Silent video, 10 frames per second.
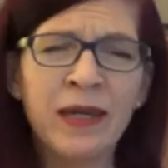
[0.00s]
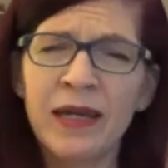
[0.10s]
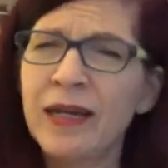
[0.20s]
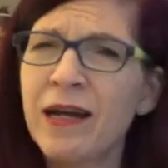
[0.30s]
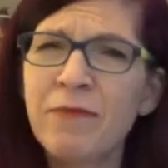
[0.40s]

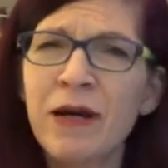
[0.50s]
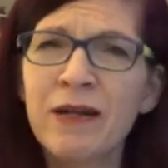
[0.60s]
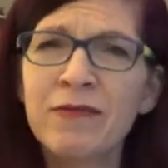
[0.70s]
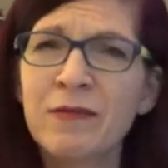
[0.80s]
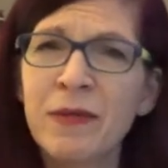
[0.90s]
and I might
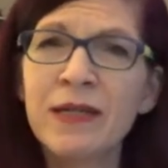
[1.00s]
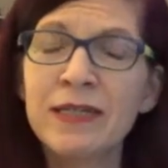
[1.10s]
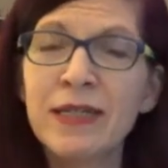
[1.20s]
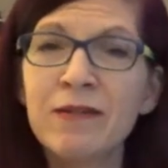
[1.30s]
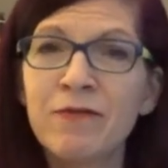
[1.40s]
have spent
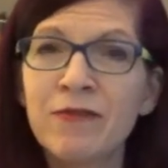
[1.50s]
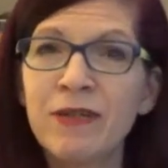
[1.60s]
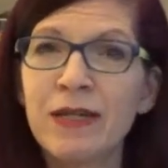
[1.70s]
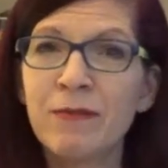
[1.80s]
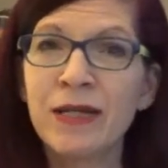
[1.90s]

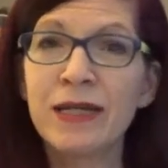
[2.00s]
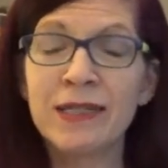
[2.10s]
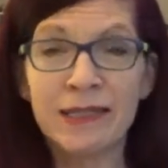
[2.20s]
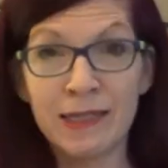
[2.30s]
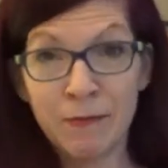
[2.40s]
10-15 minutes
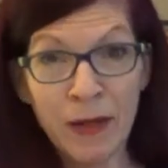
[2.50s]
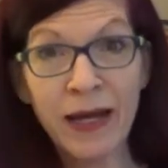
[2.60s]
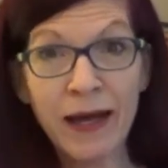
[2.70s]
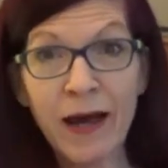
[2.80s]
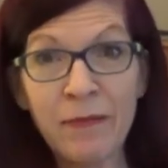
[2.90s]
sped
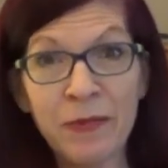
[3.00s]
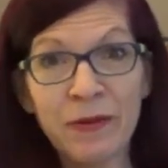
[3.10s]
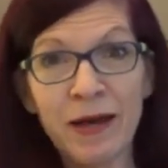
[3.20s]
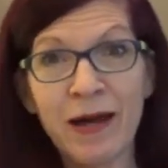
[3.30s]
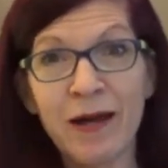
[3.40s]
up,
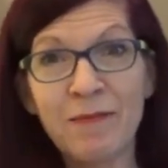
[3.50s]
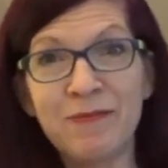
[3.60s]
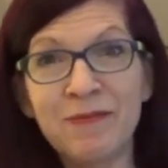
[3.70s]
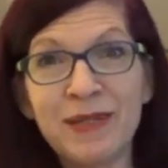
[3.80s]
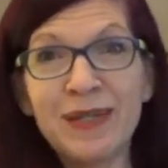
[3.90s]

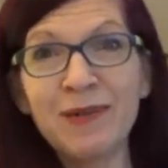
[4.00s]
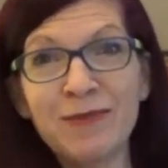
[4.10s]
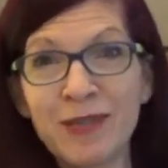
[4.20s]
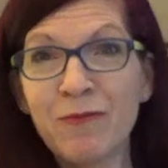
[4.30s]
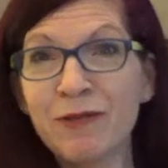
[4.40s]

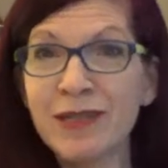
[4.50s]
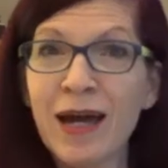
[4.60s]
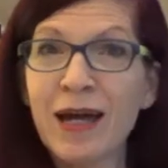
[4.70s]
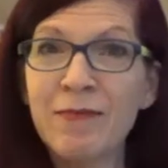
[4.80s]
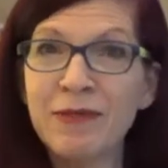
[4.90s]
double
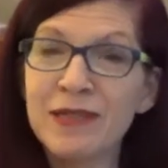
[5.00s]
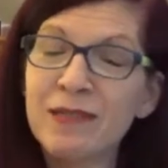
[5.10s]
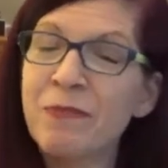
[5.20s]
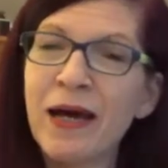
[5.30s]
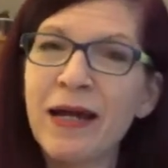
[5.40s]
timed
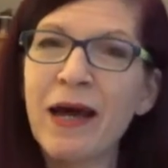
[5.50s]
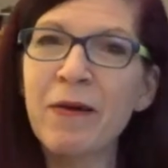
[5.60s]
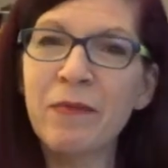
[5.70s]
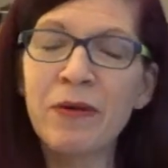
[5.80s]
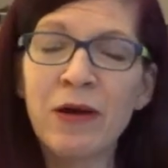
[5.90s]
sped up,